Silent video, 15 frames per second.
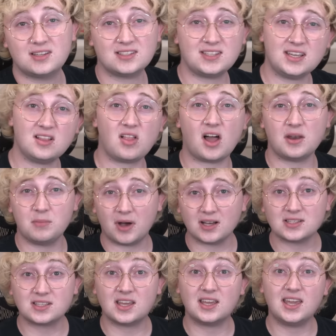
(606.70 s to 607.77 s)
Does Elon
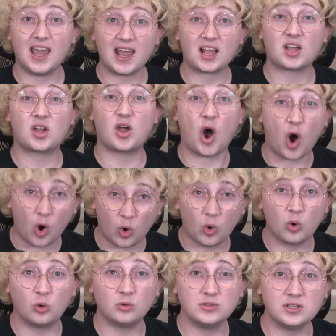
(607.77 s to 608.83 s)
Musk get
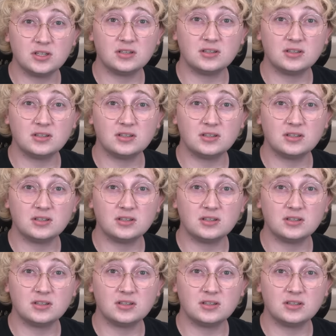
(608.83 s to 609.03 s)
cold?